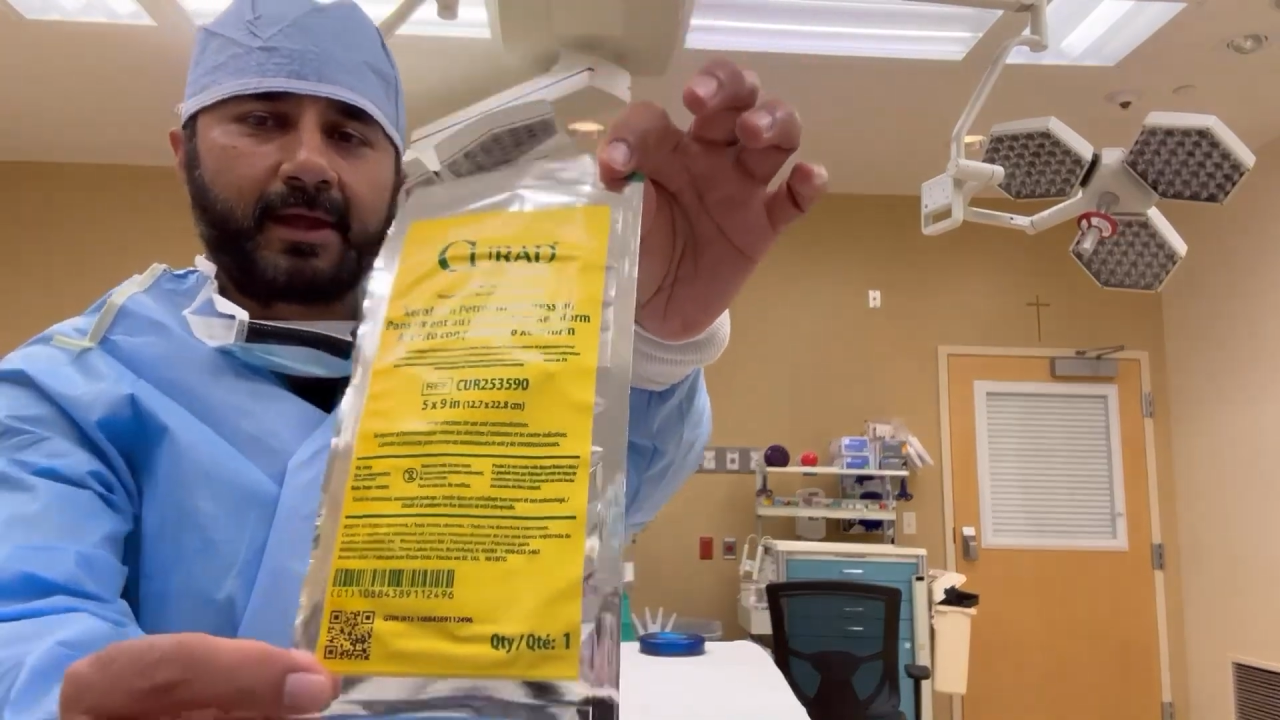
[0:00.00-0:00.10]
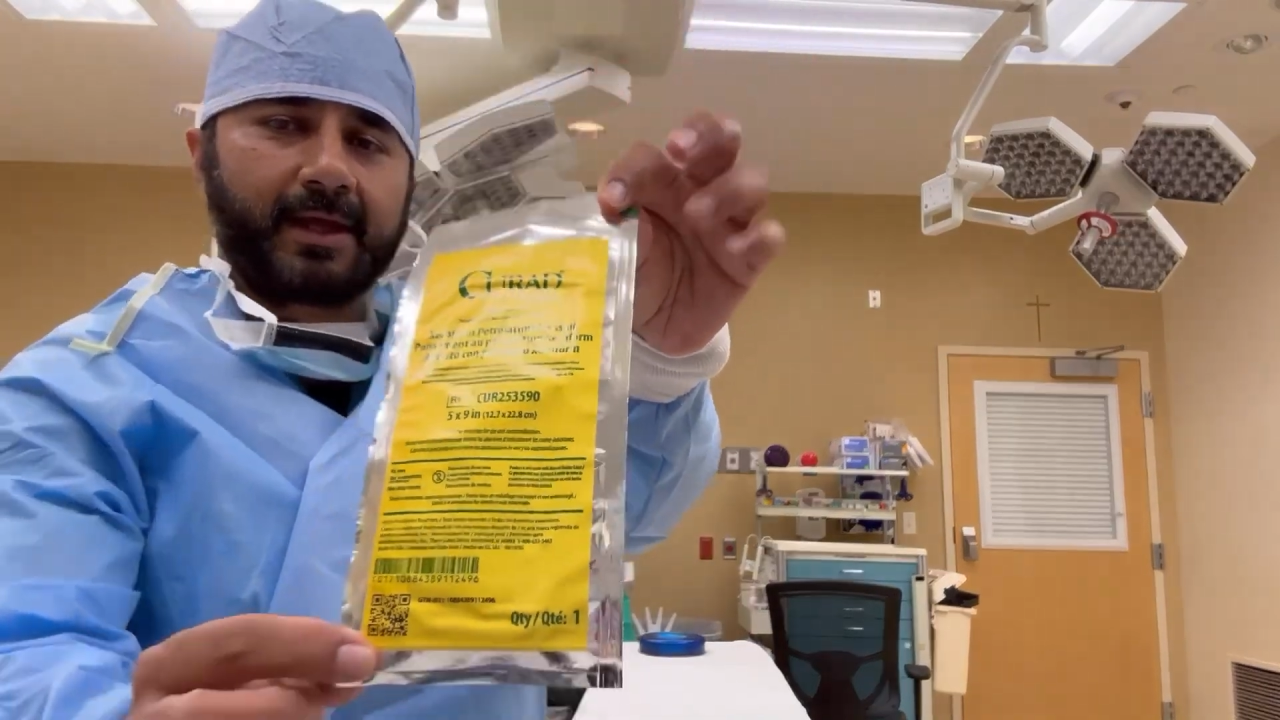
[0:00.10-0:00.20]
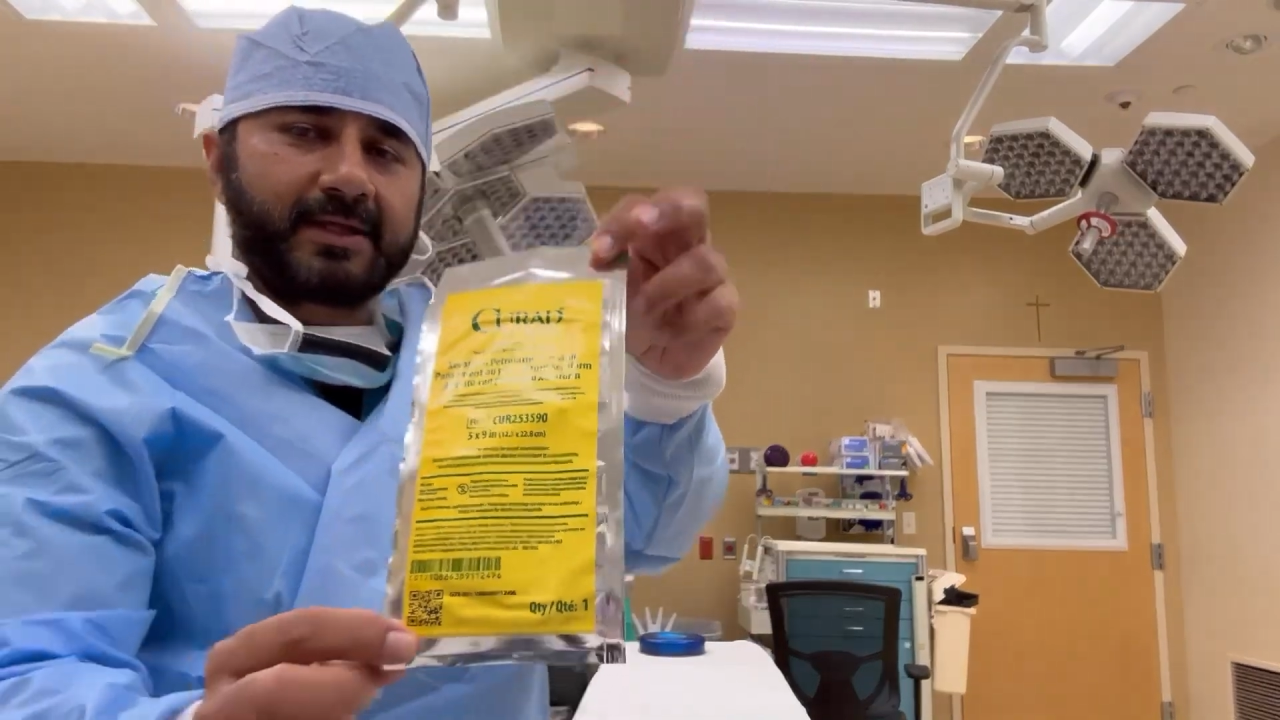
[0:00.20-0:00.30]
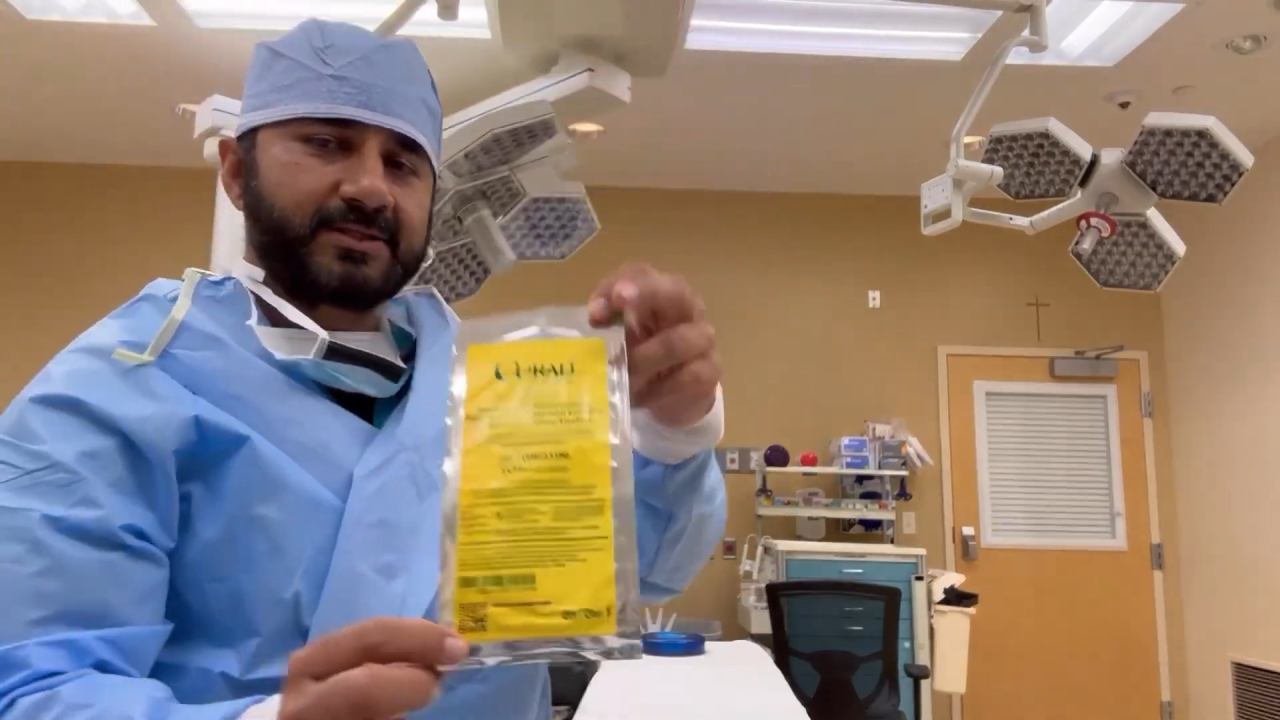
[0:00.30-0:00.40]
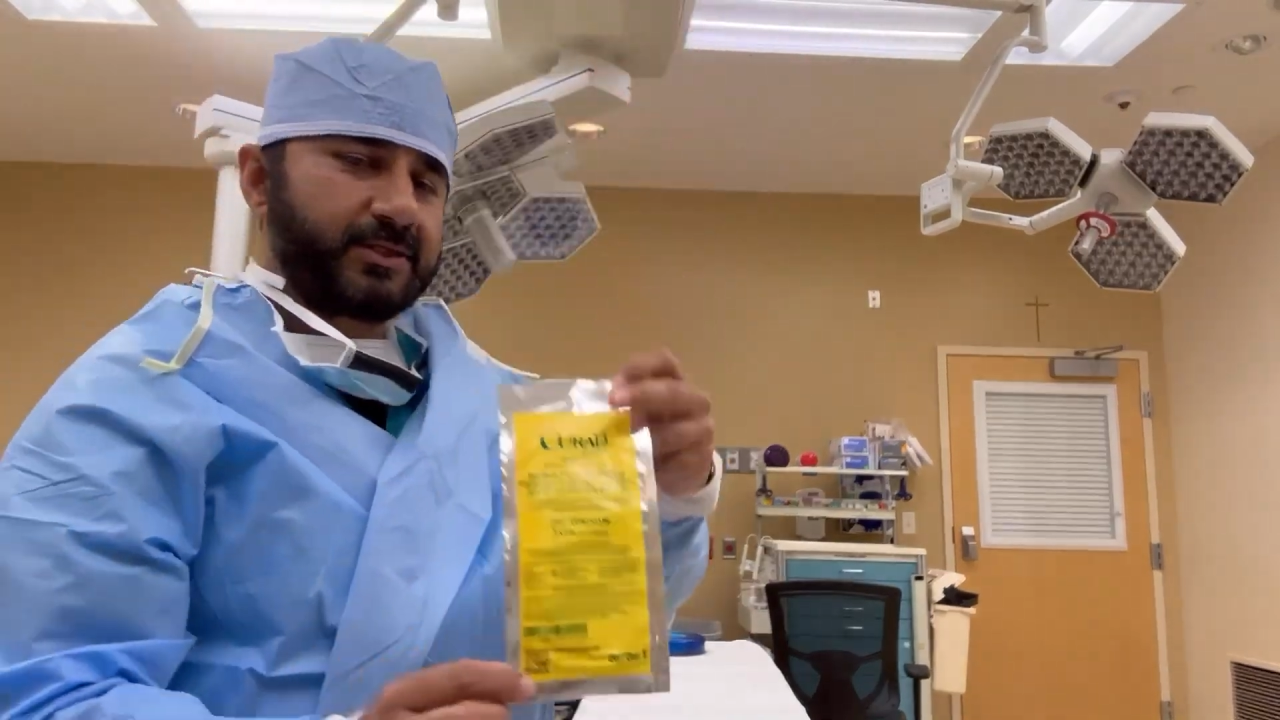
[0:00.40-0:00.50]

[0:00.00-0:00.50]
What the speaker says: gets